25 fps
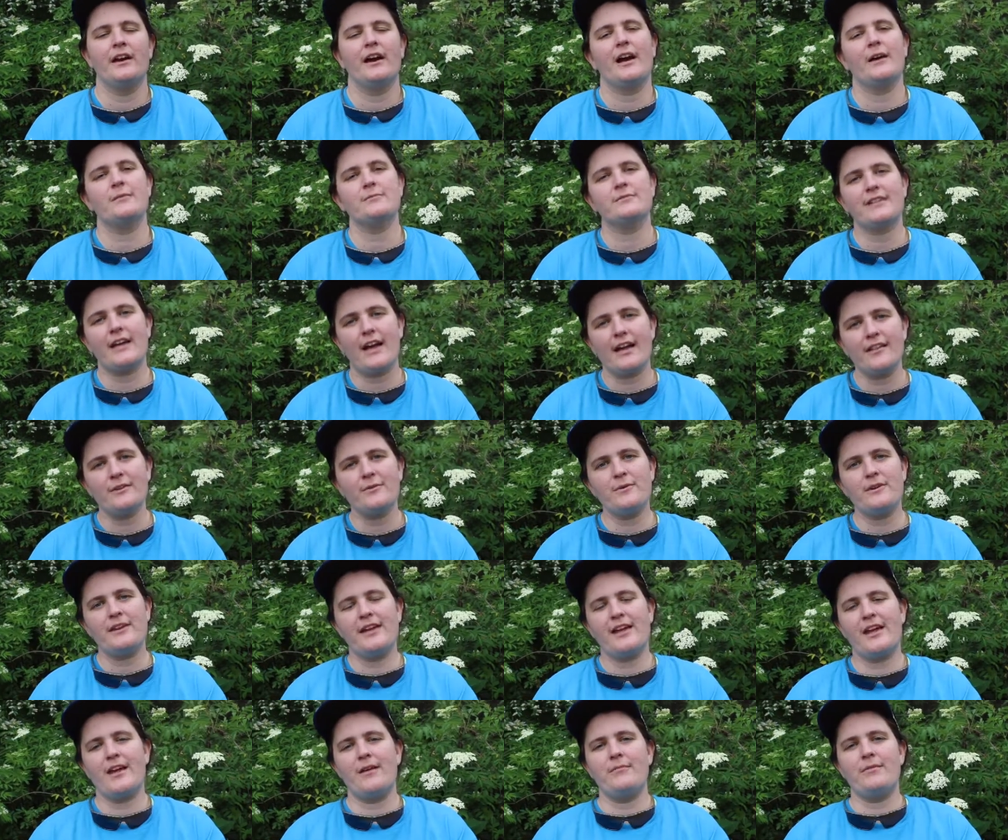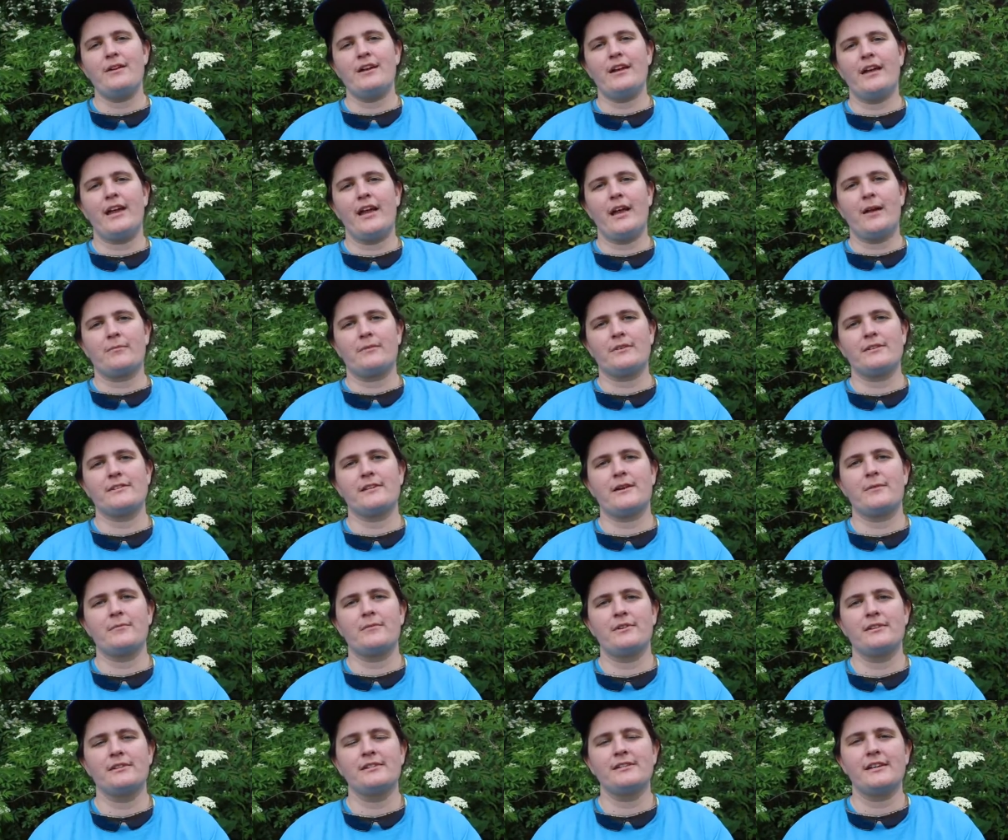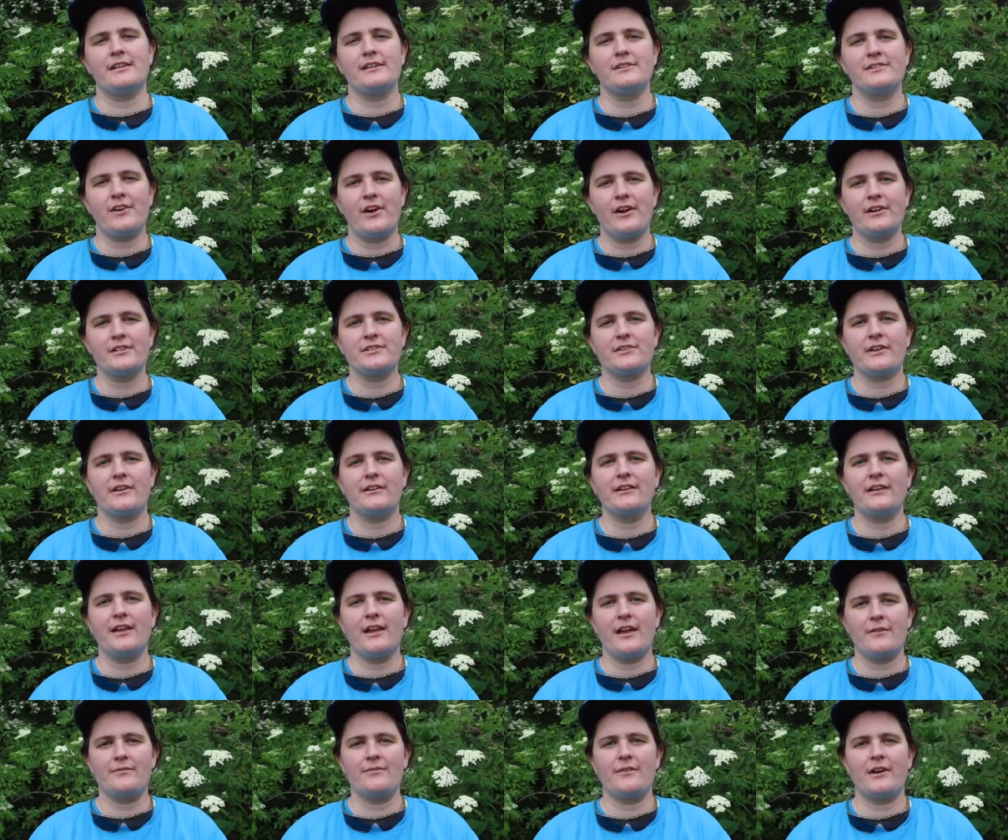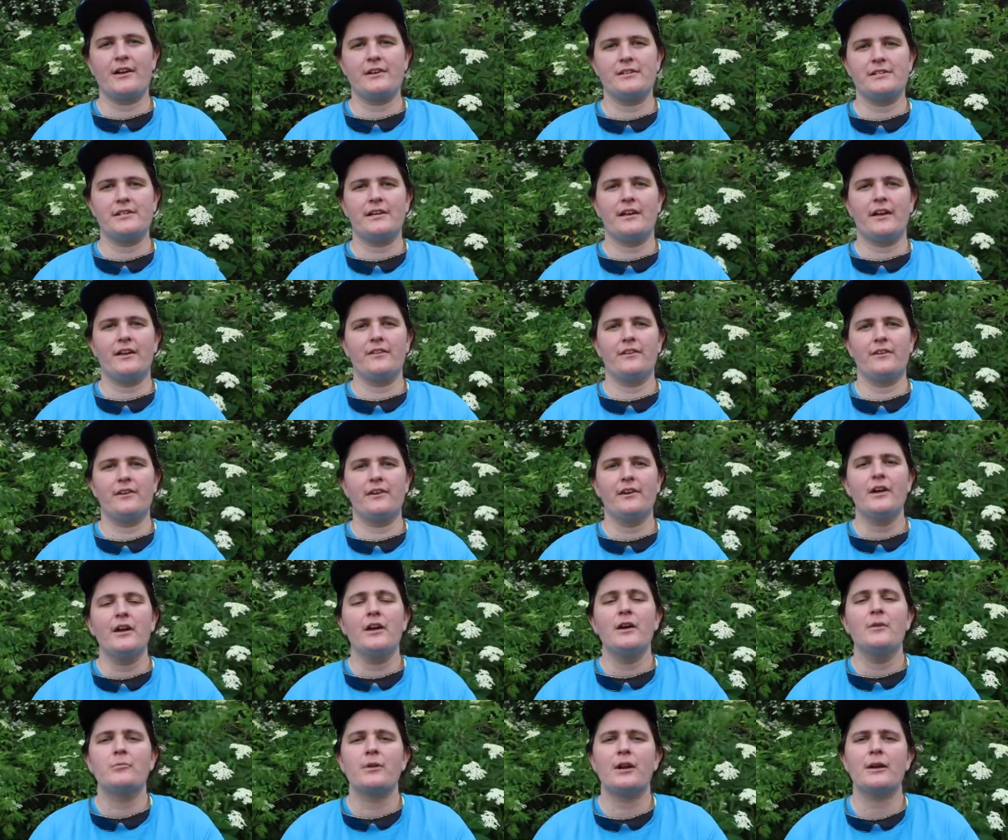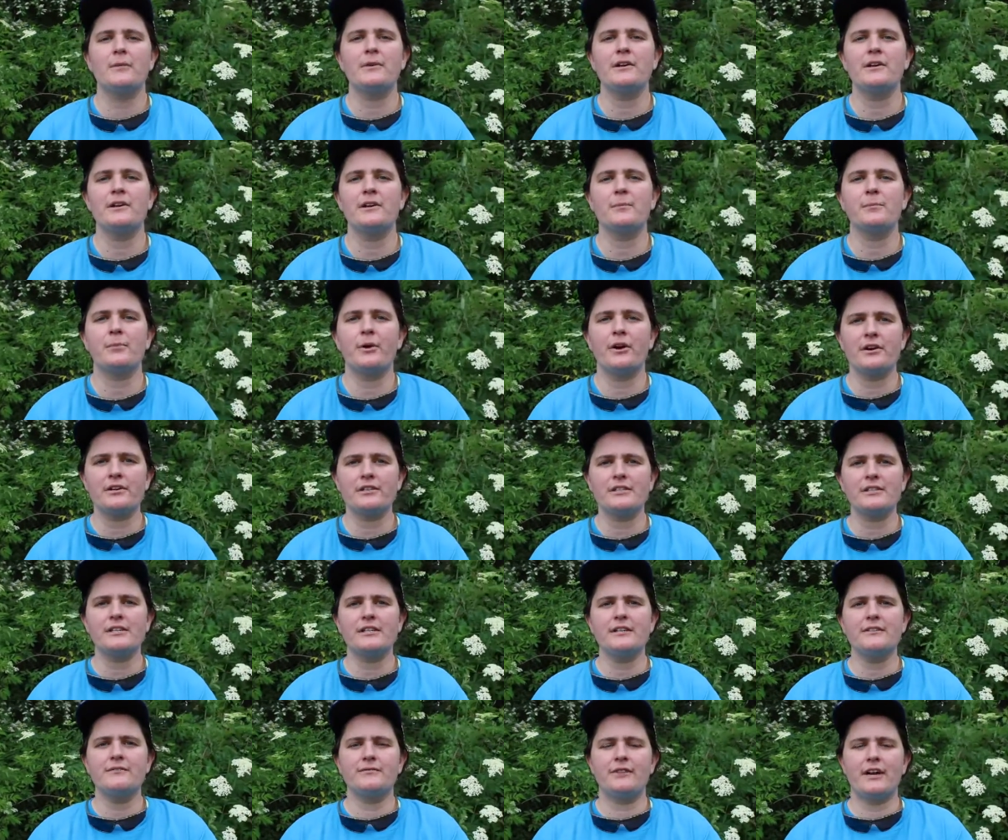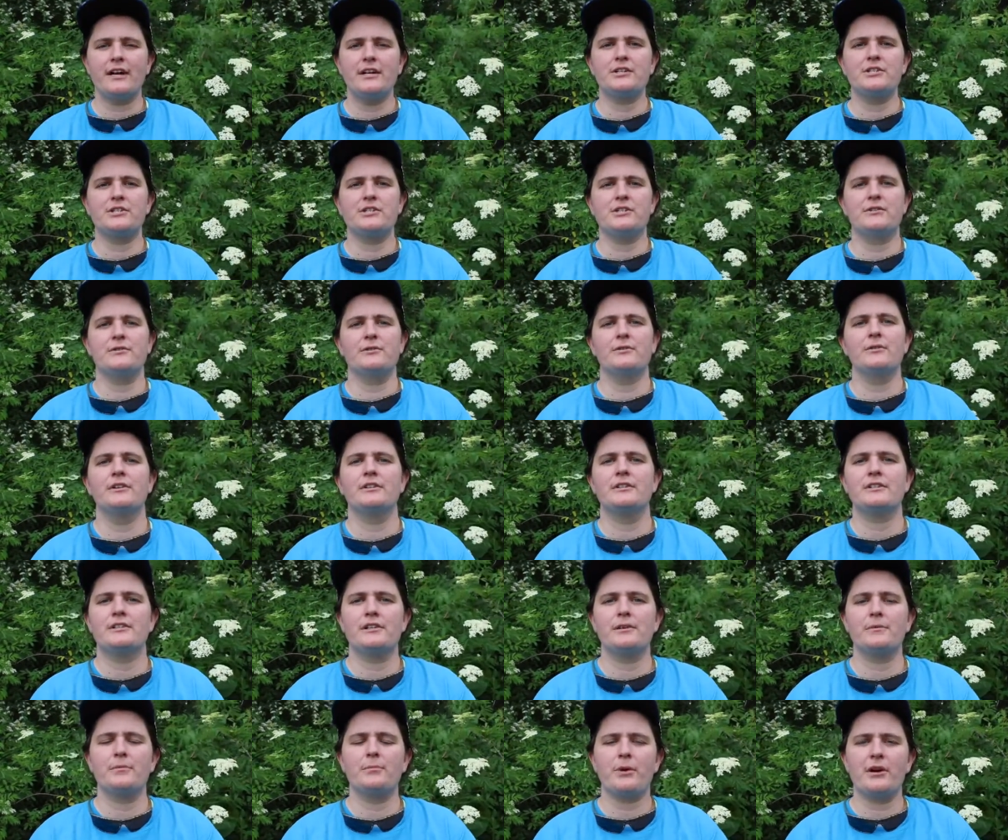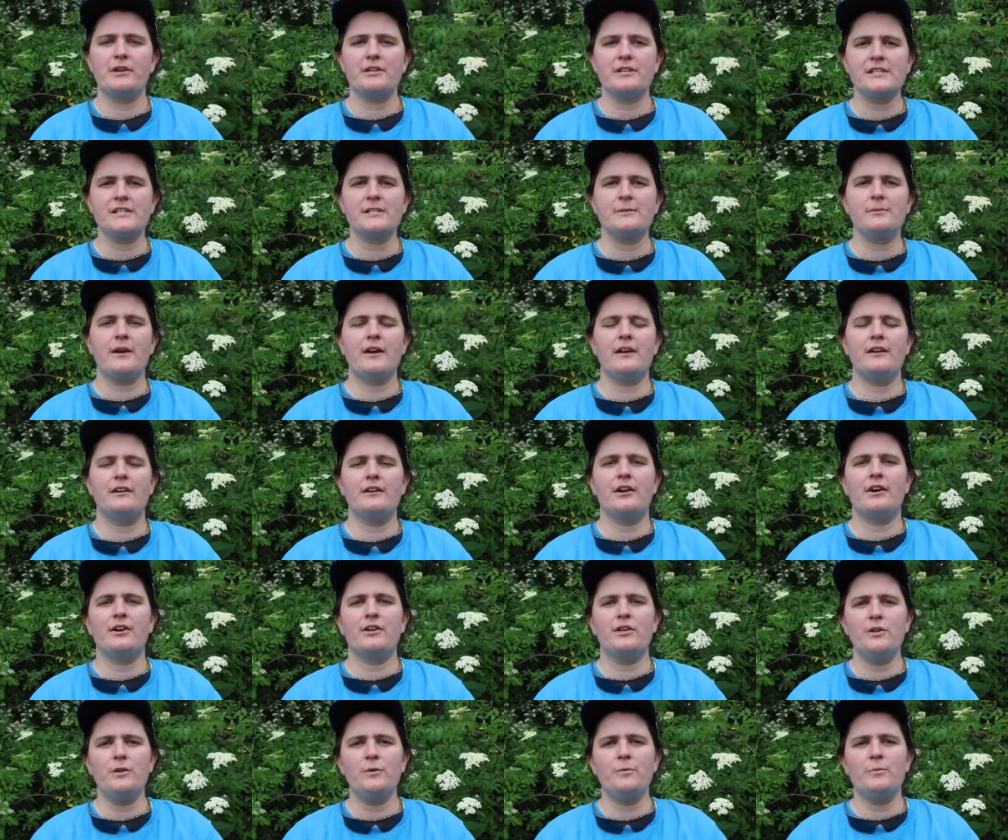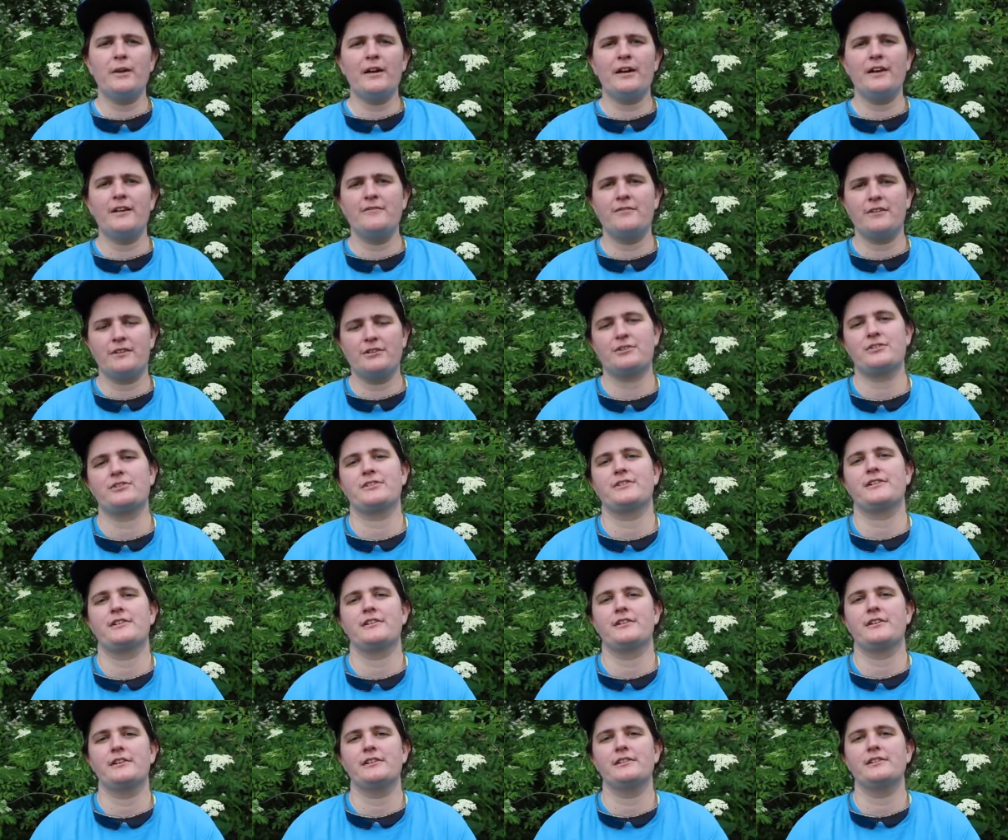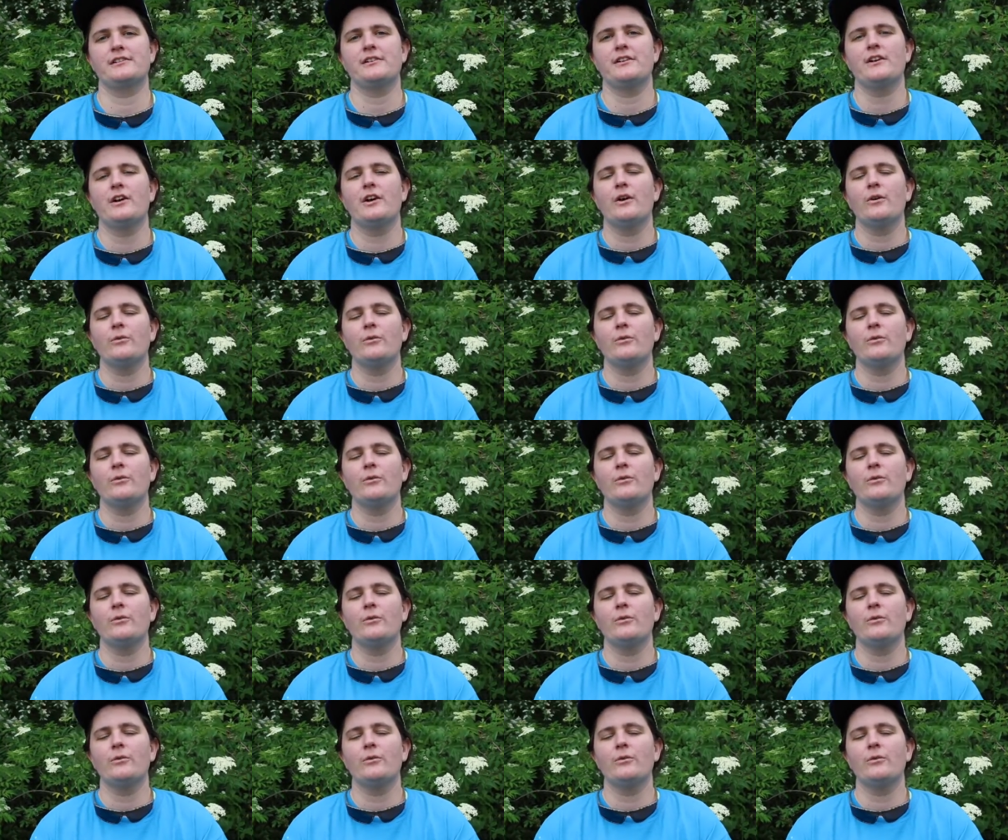I'm sad that we can't be at camp this summer and sing songs around the campfire together, but I'm here to personally invite you to participate in our U-Pick Adventure Series.